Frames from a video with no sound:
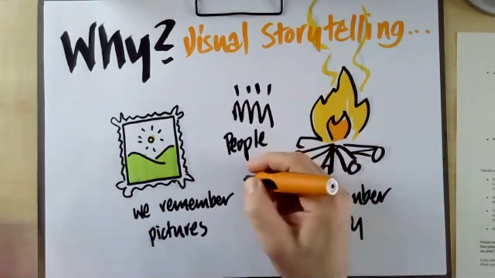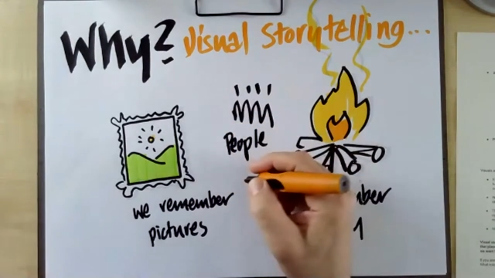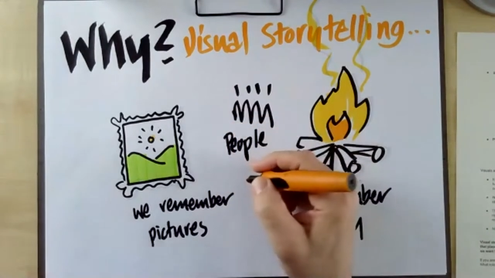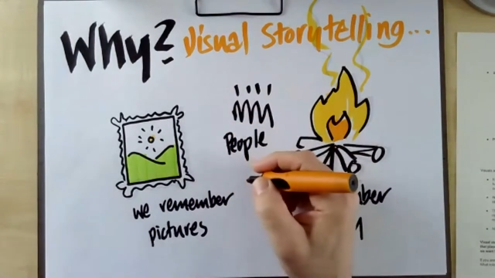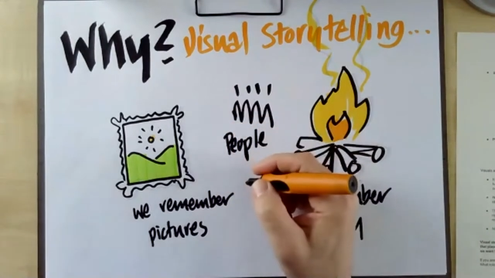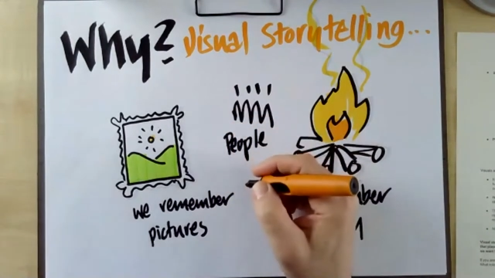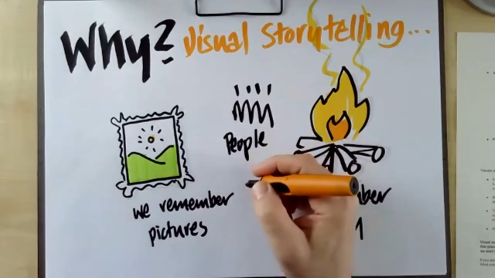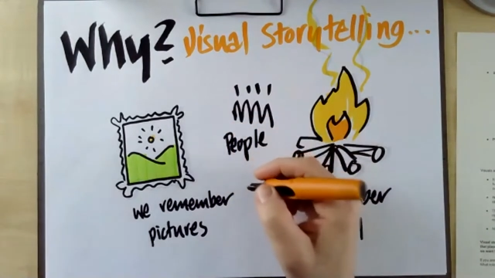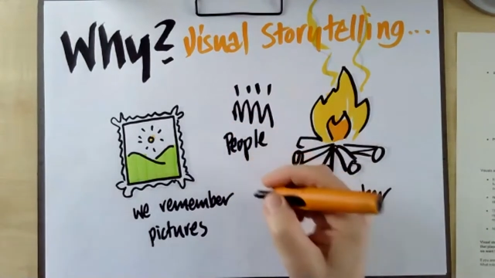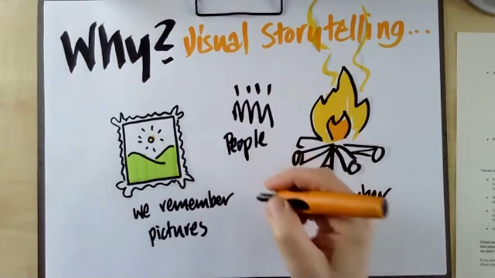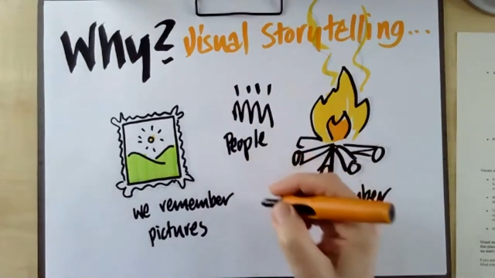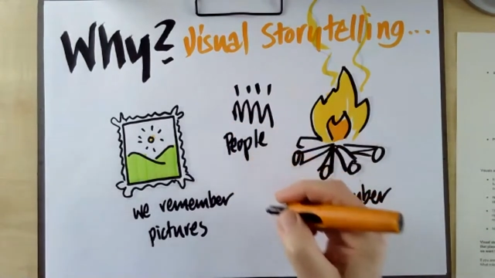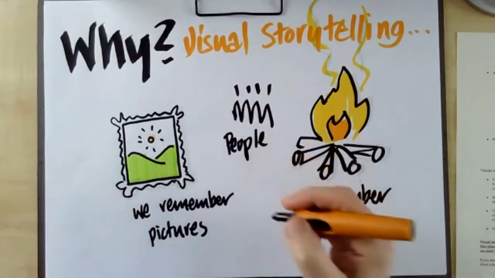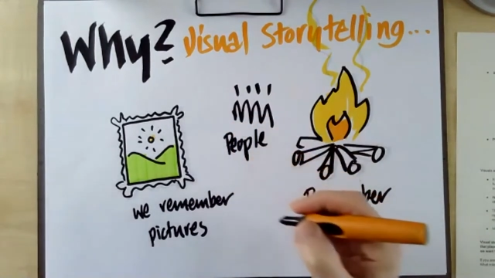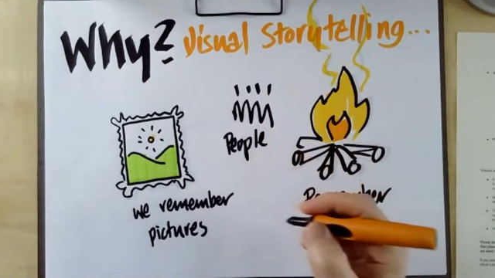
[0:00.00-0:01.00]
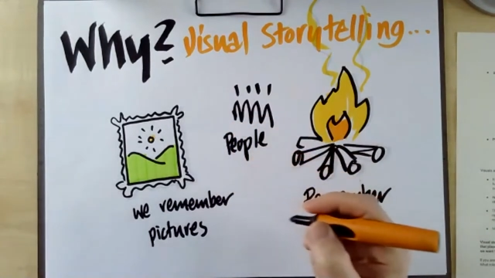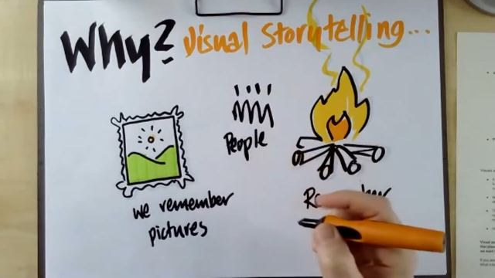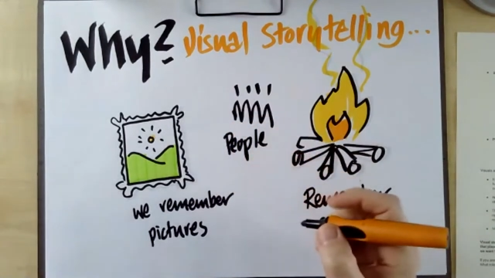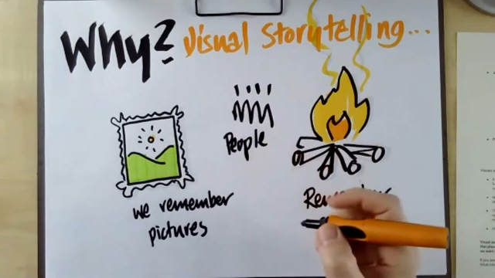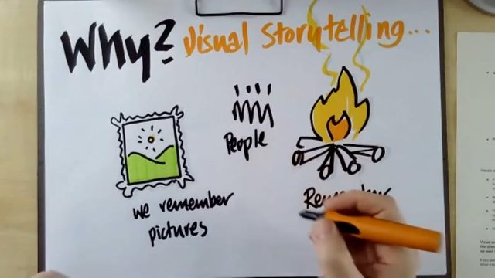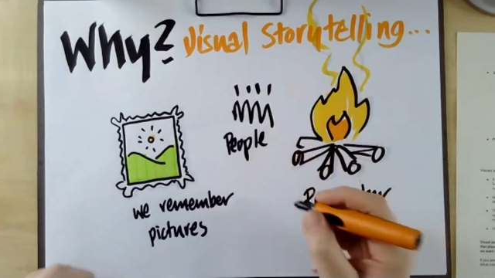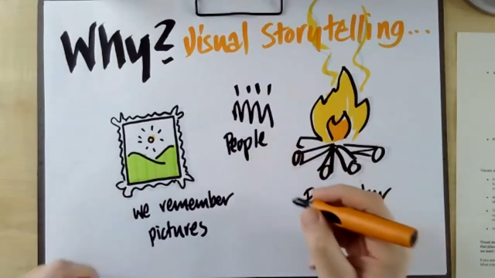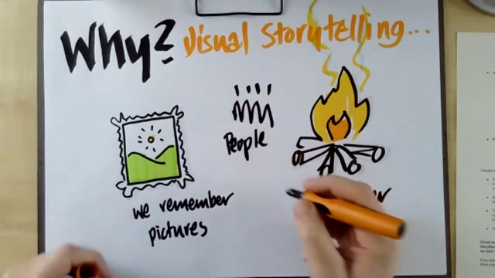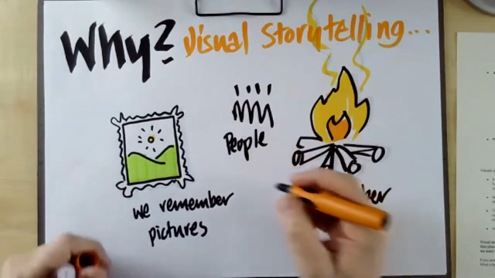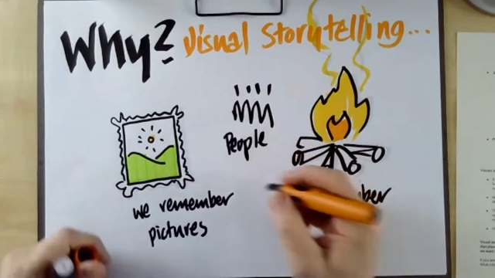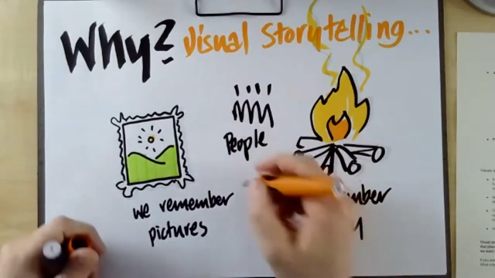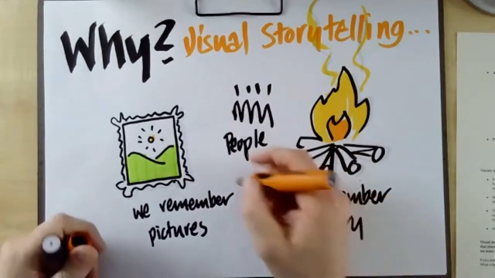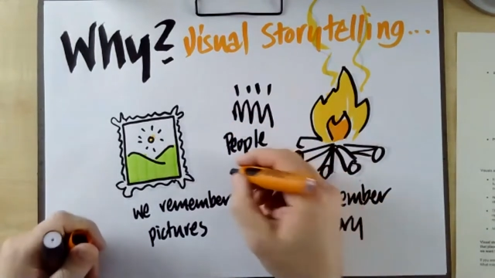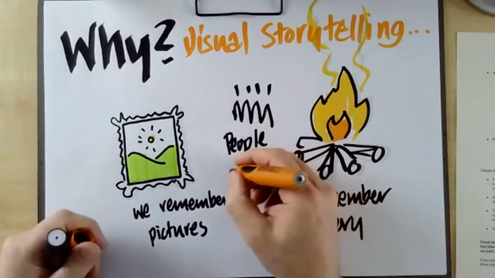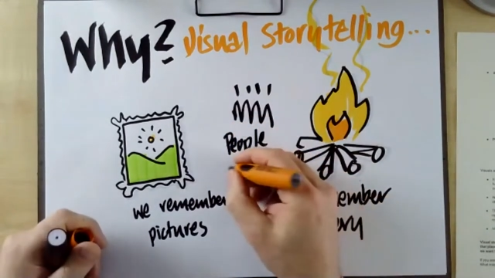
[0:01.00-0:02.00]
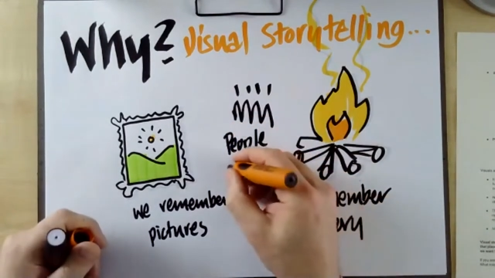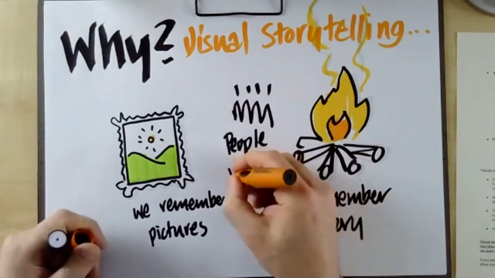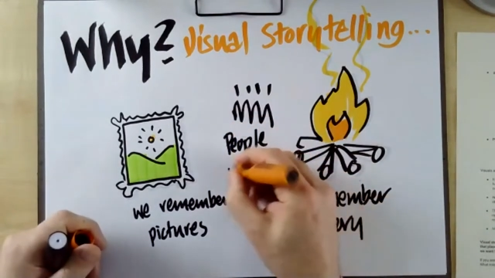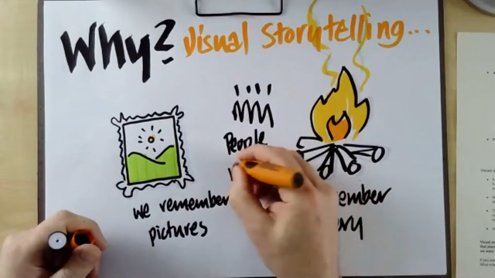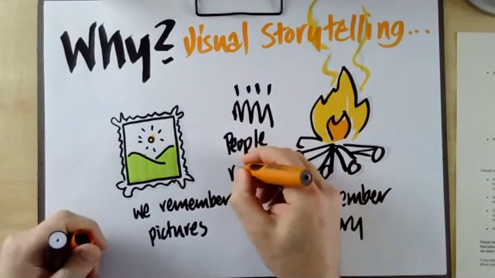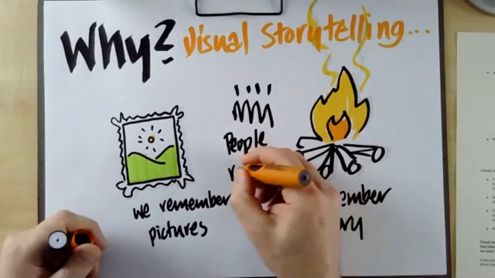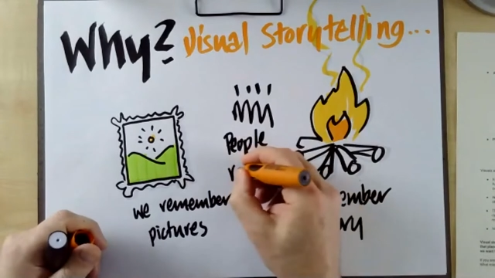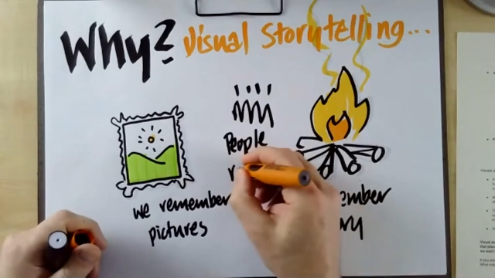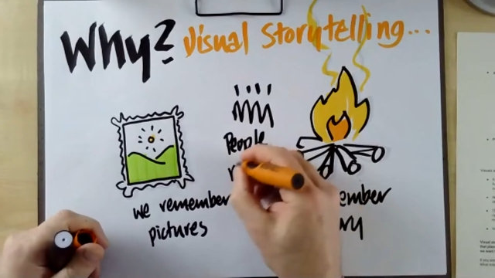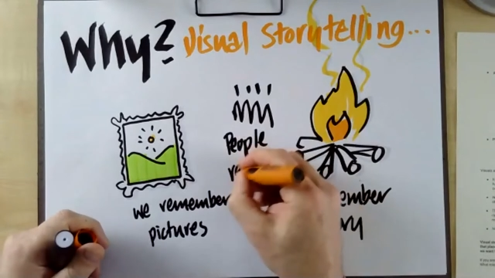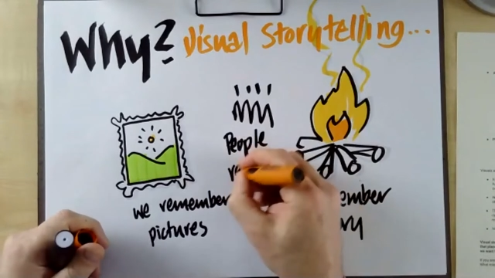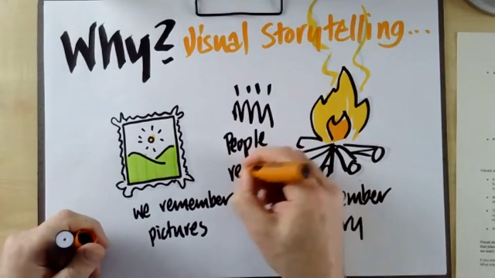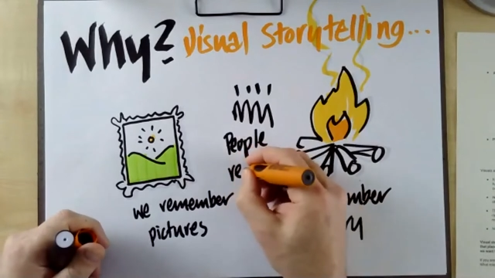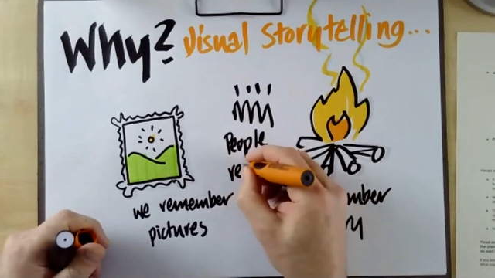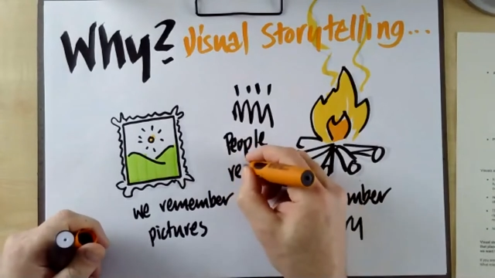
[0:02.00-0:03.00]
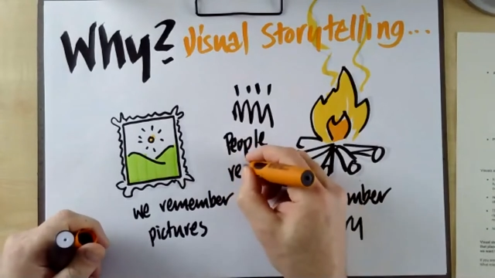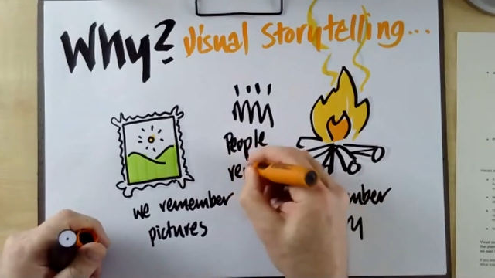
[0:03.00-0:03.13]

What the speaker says: Nobody's mouth can be seen.